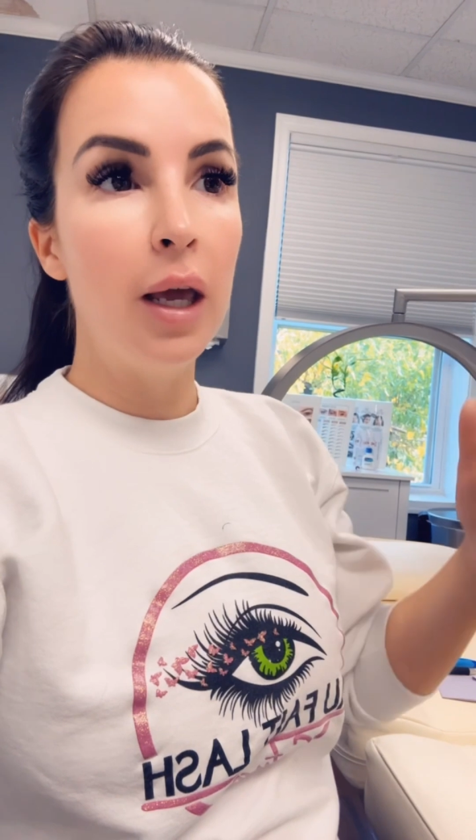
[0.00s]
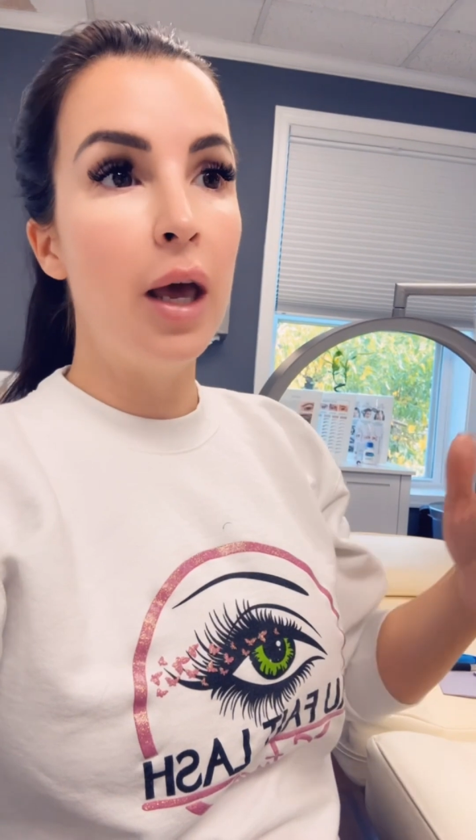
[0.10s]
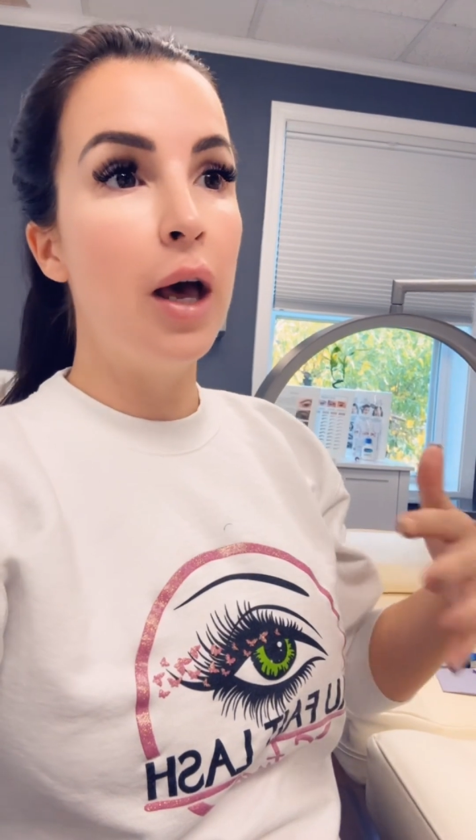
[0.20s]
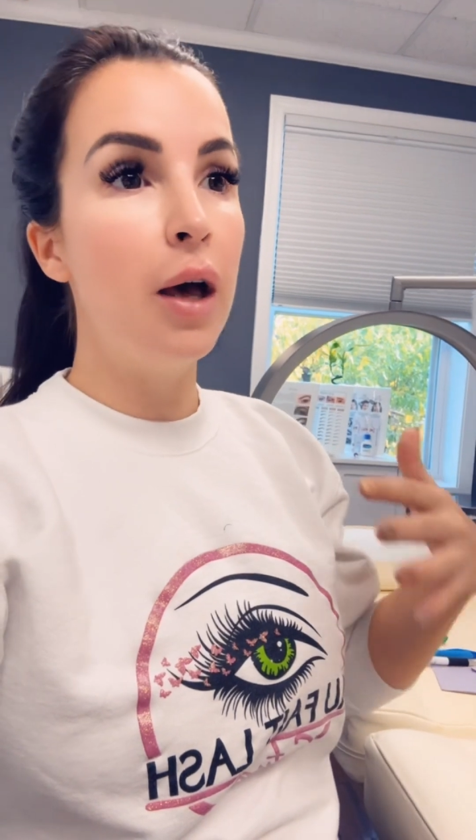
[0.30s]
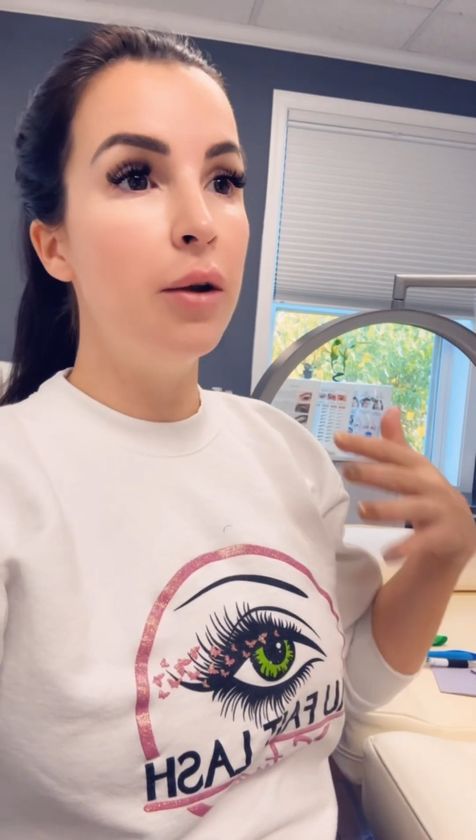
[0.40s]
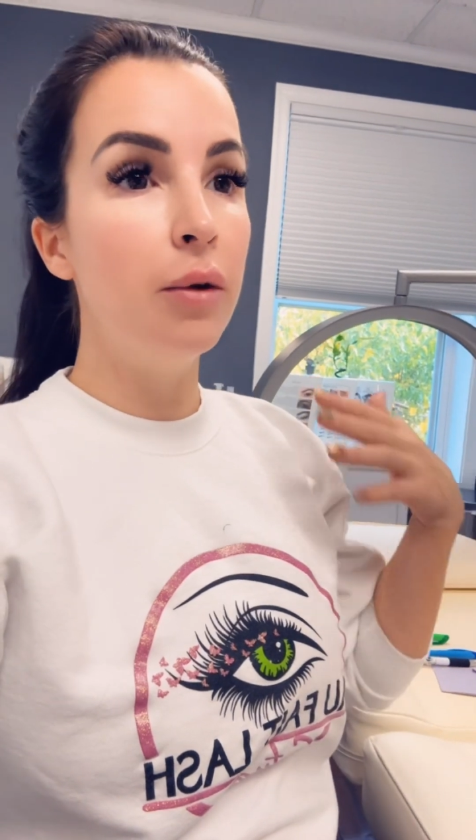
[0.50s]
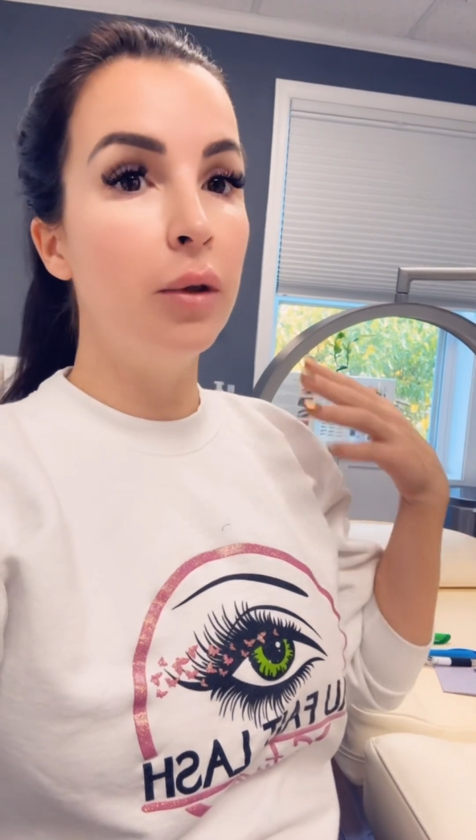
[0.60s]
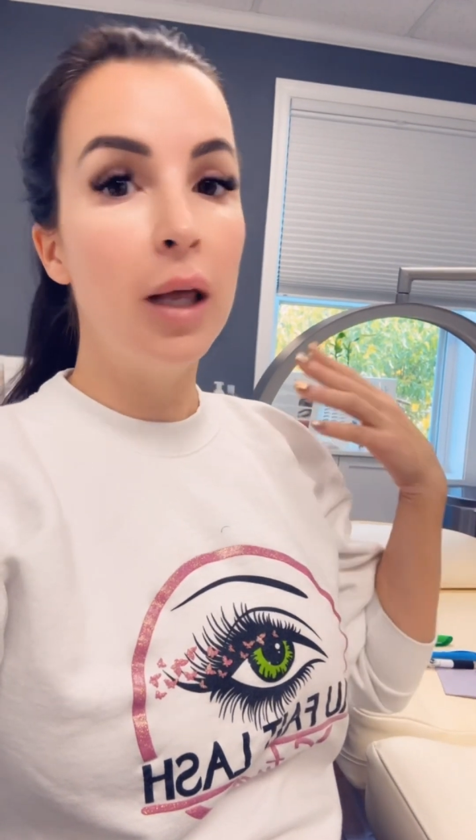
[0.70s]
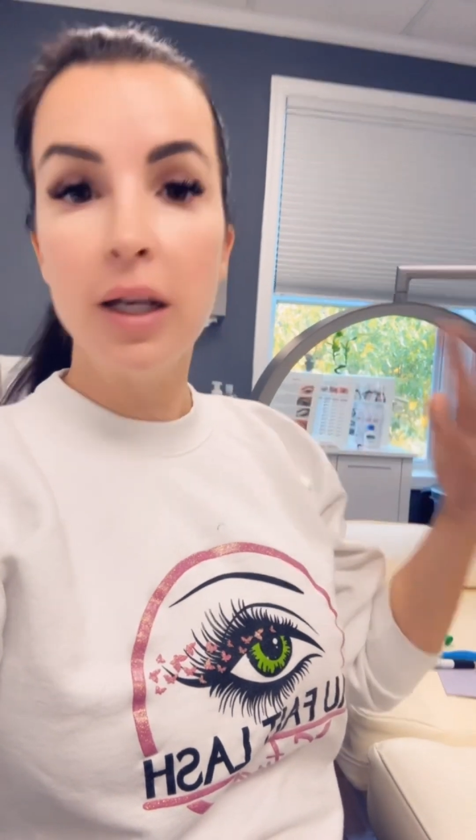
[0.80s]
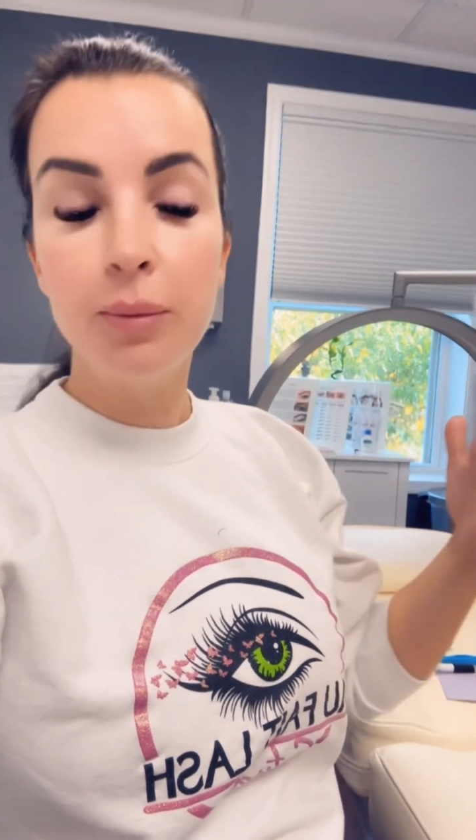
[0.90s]
And
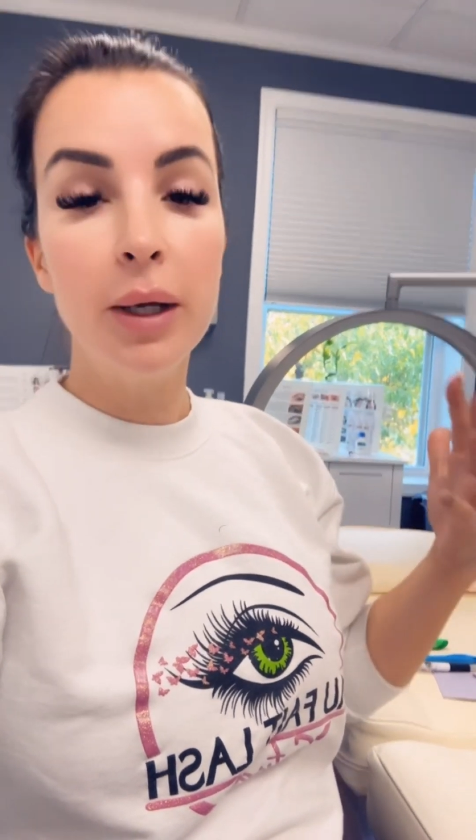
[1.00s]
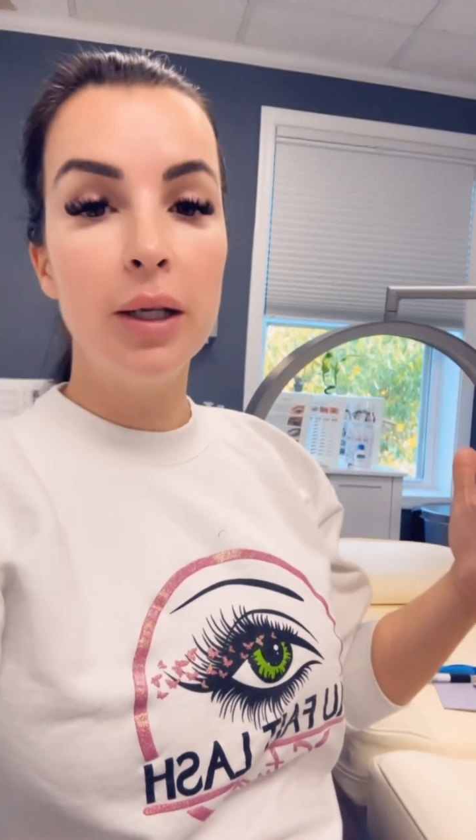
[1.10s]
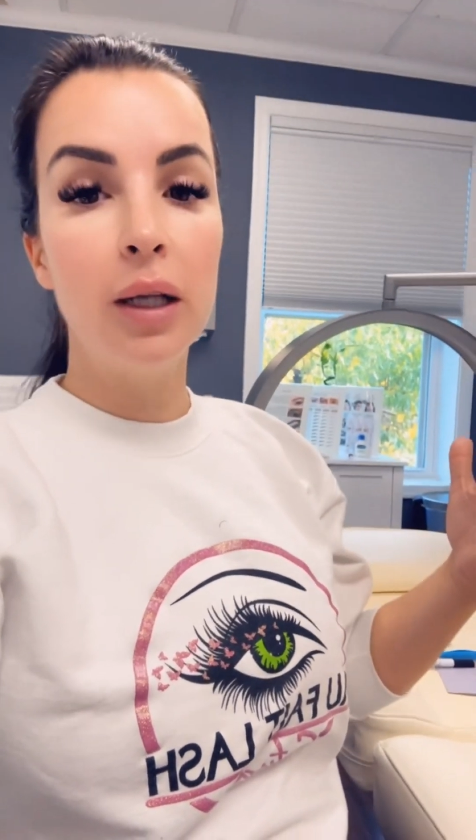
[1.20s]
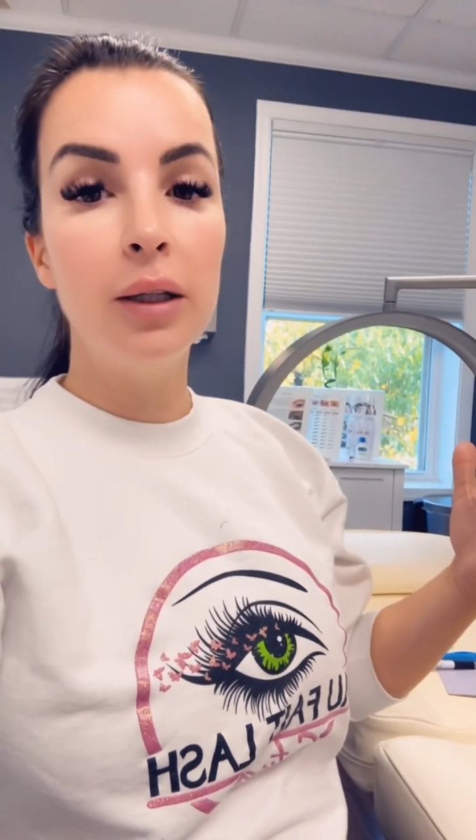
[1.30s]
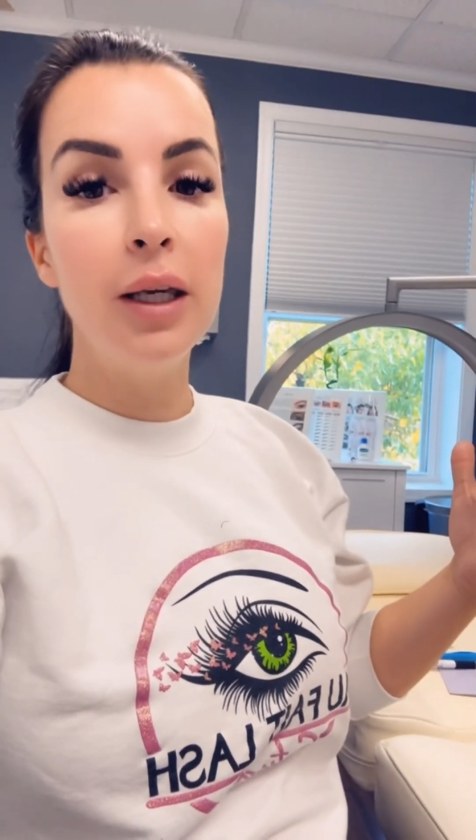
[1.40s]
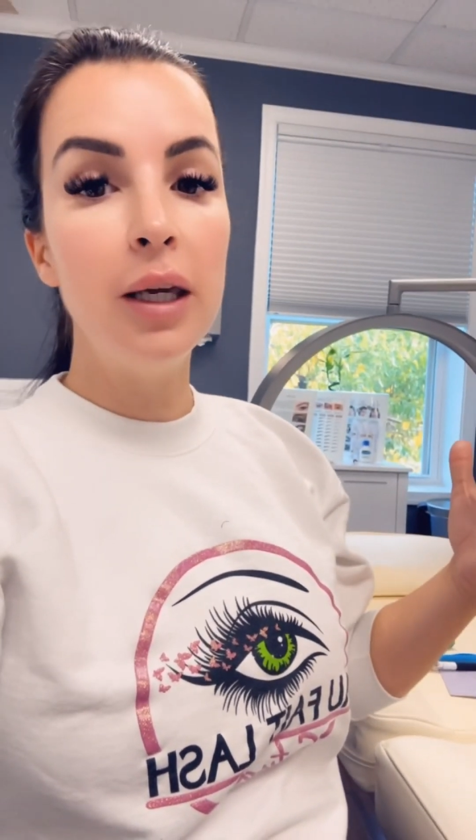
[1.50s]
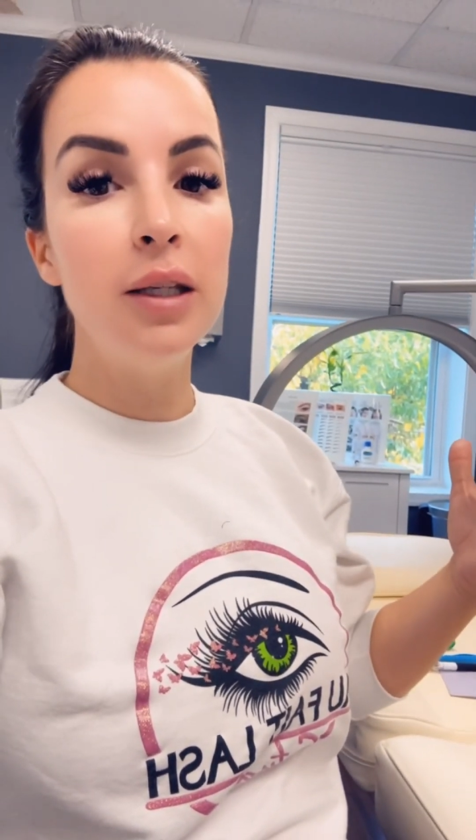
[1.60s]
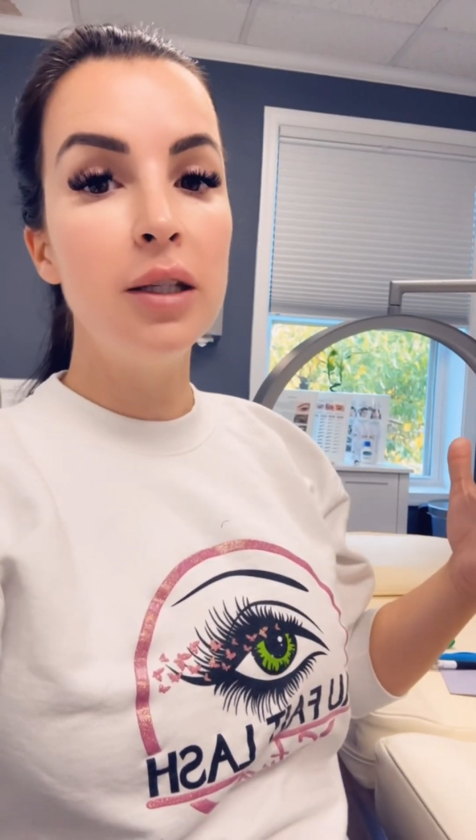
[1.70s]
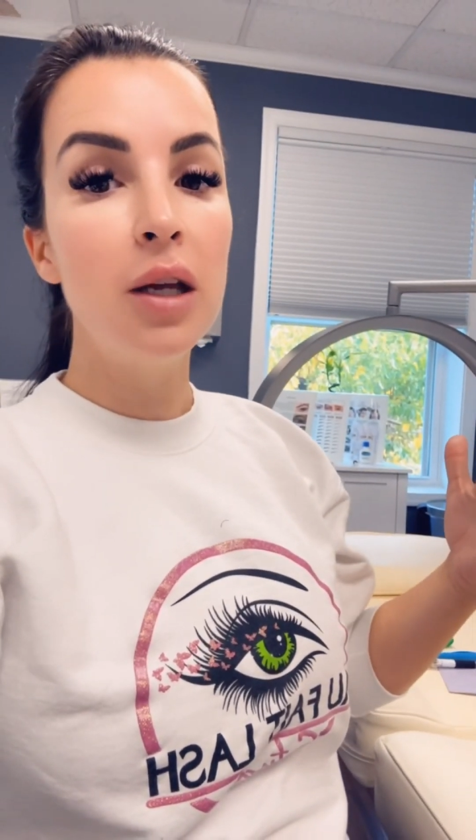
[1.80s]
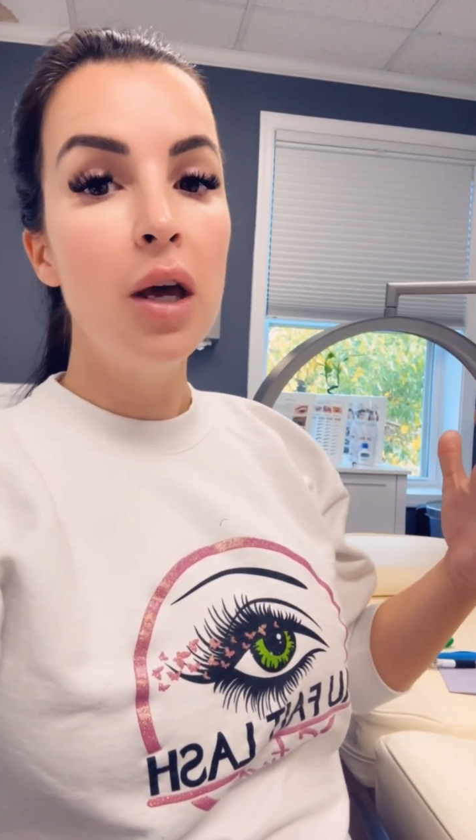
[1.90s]
last but not
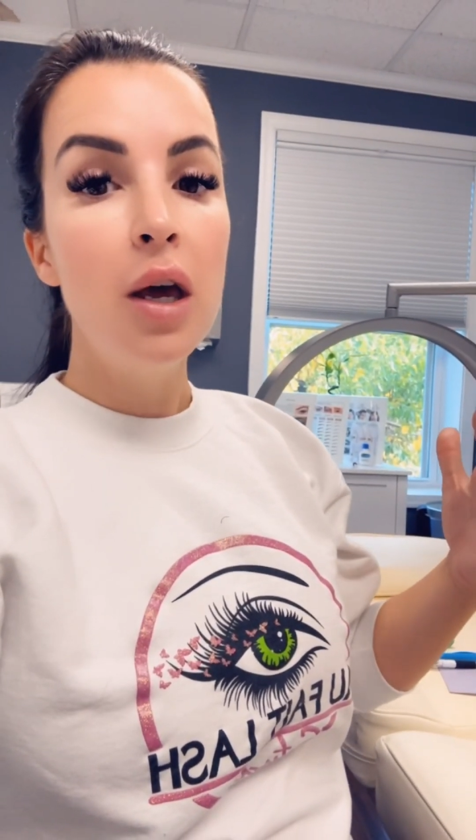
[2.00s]
least,